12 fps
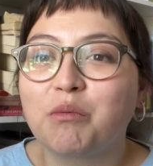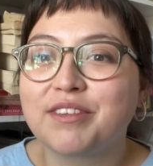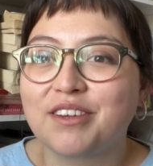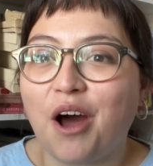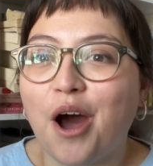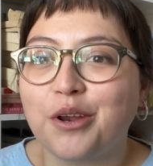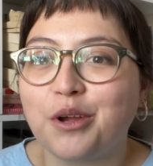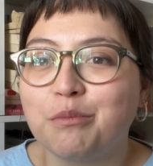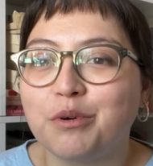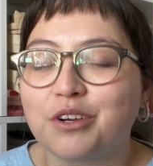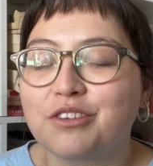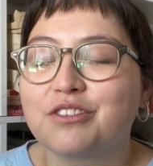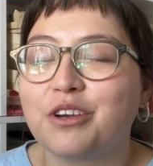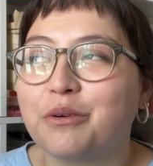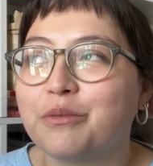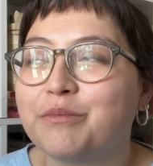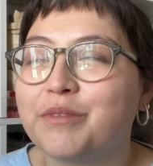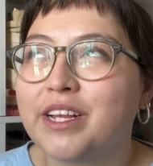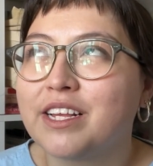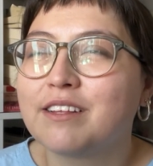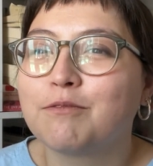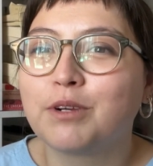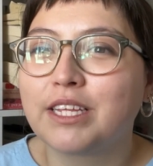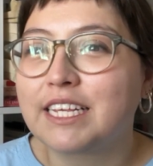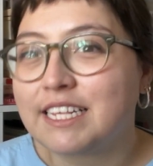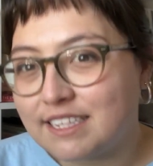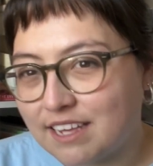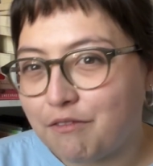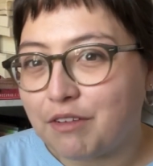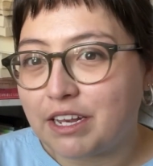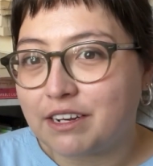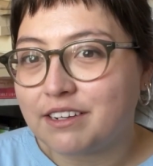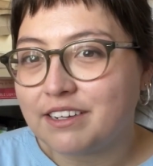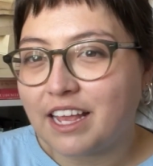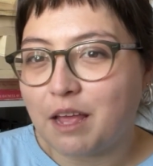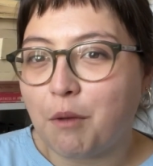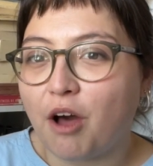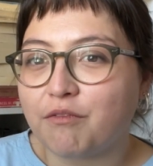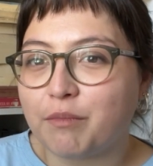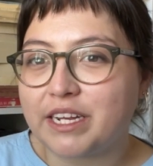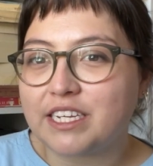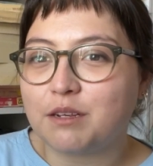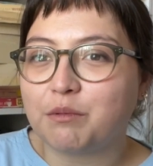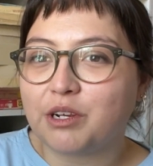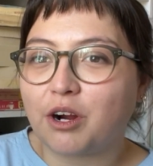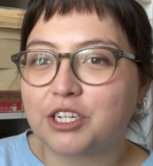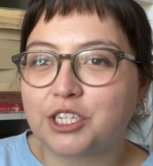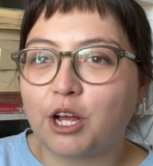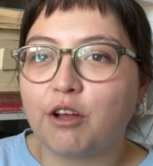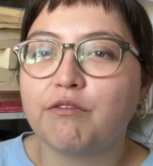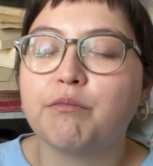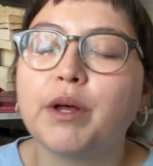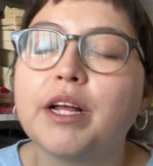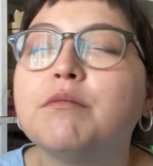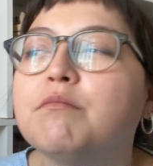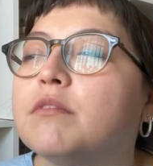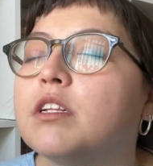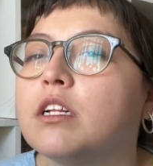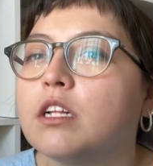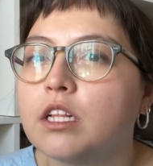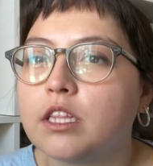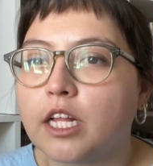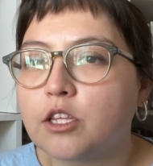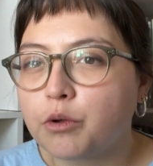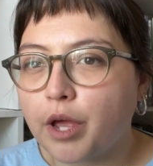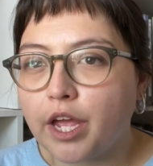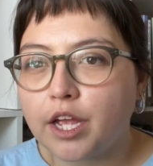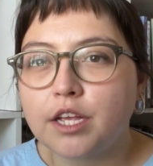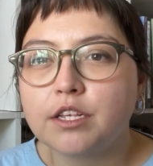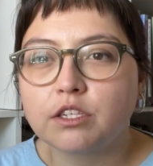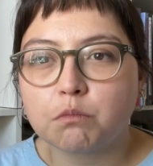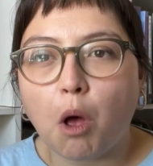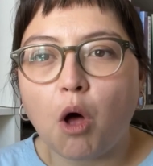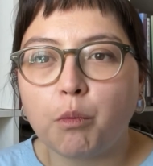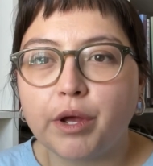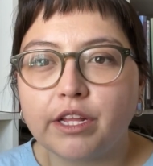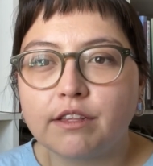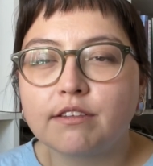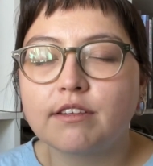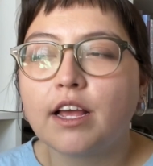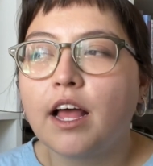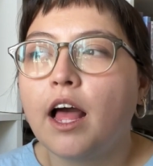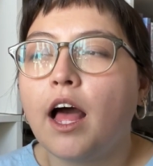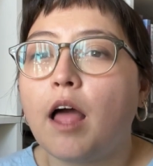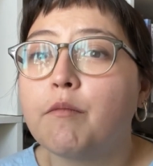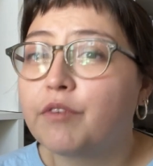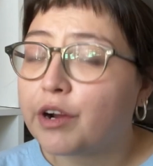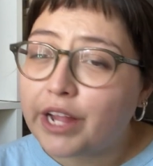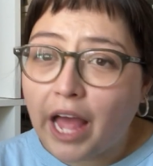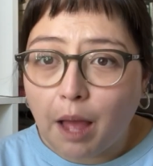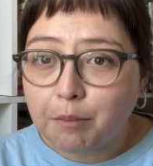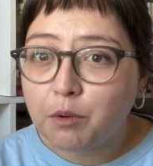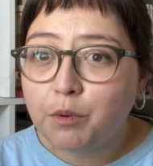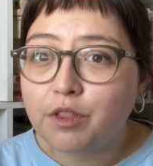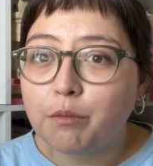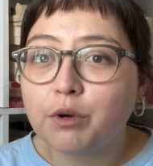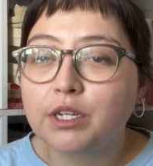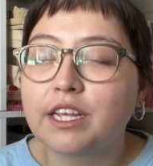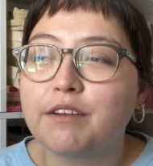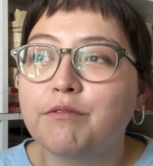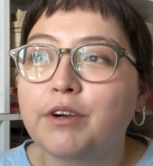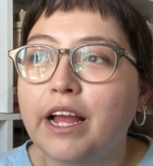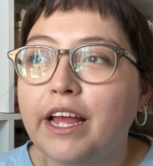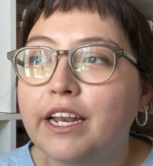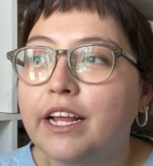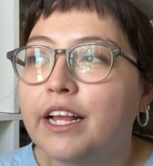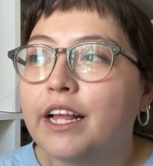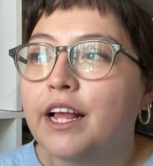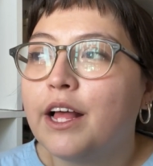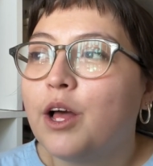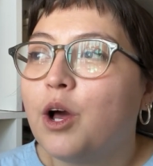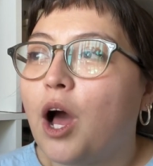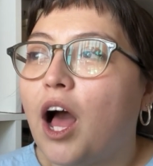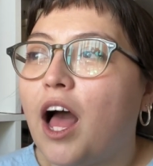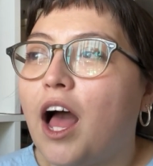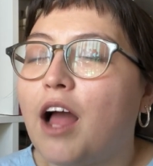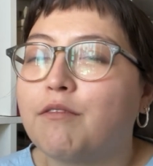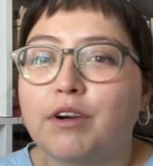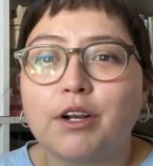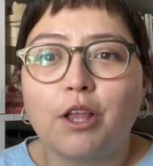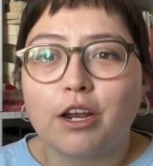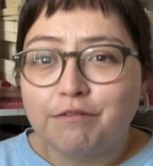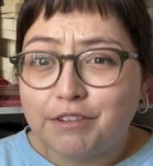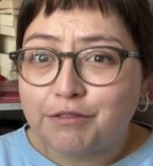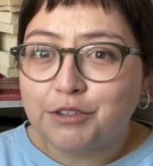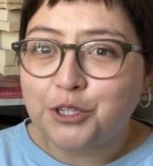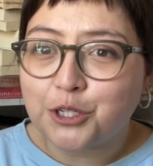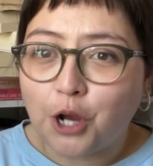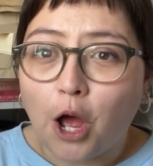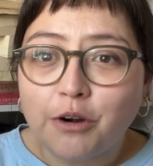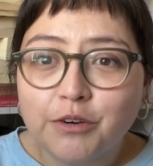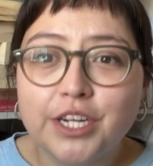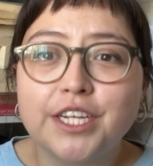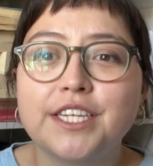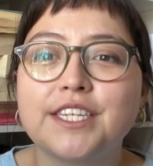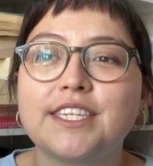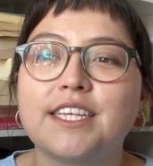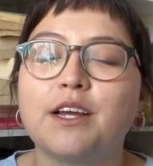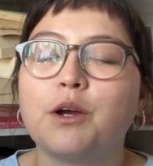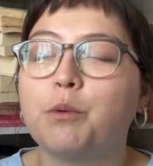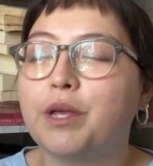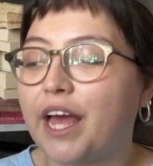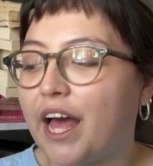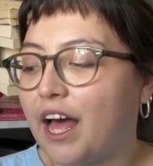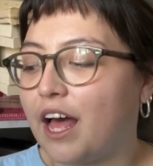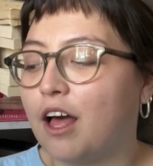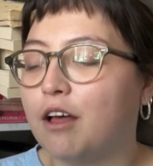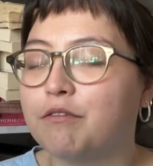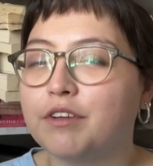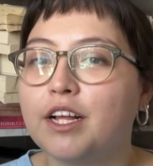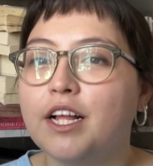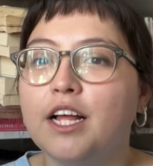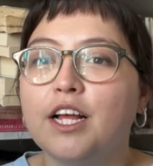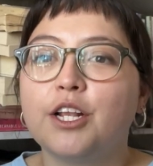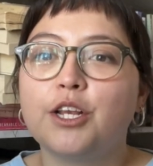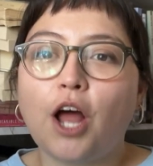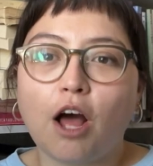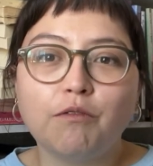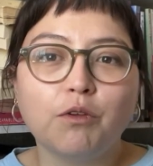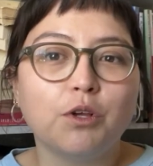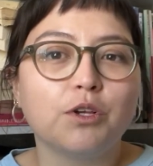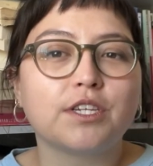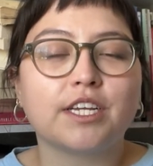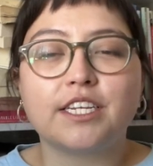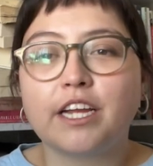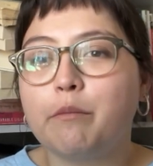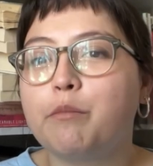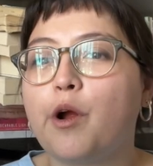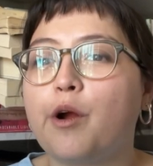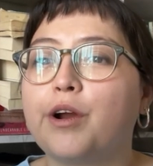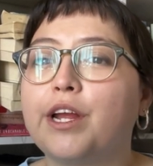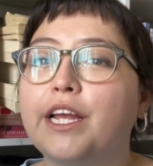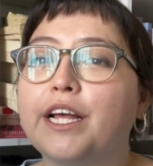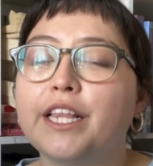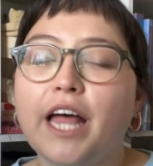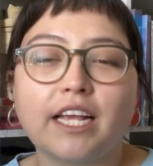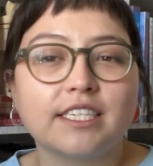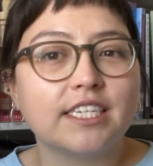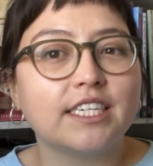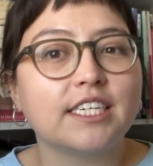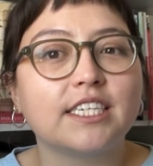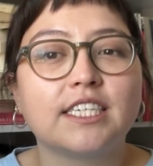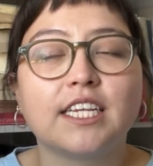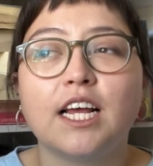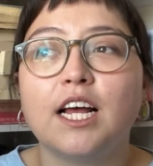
was an audiobook, so really 7 came off my TBR shelf. But that's okay, small wins. I'm very happy with the books I've read. I've read a lot of different genres. We have novels, contemporary, classics,